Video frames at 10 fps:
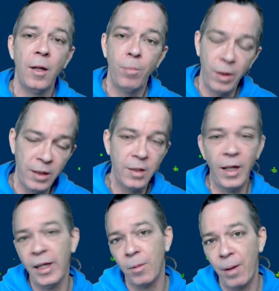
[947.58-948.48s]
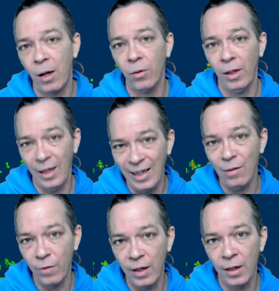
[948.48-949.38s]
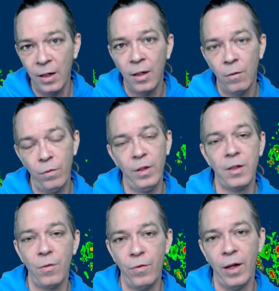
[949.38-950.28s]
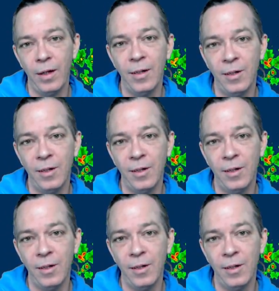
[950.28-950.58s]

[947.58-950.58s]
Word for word: Please think about leaving for this event.